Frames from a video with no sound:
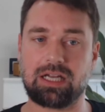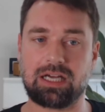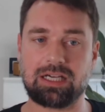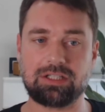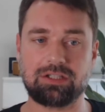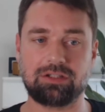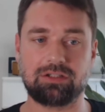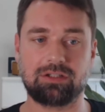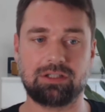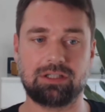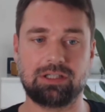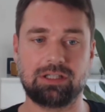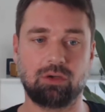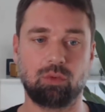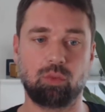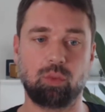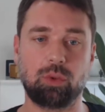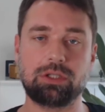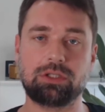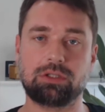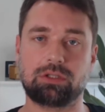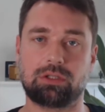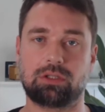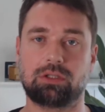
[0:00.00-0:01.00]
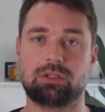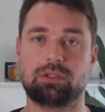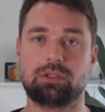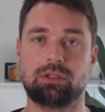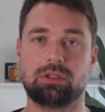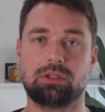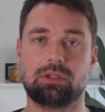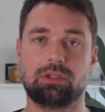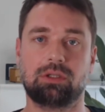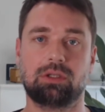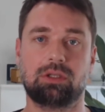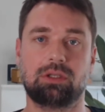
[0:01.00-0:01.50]
little widget.
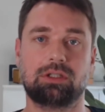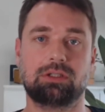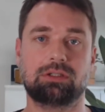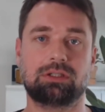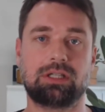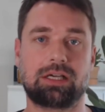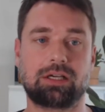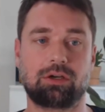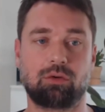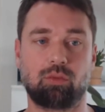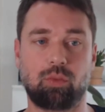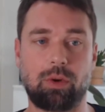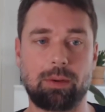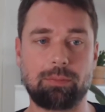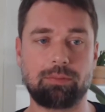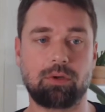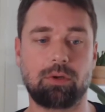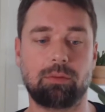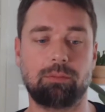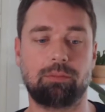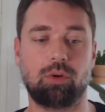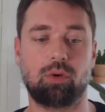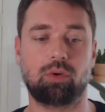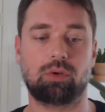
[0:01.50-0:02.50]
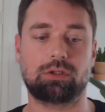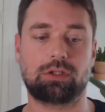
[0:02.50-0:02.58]
It's like a web component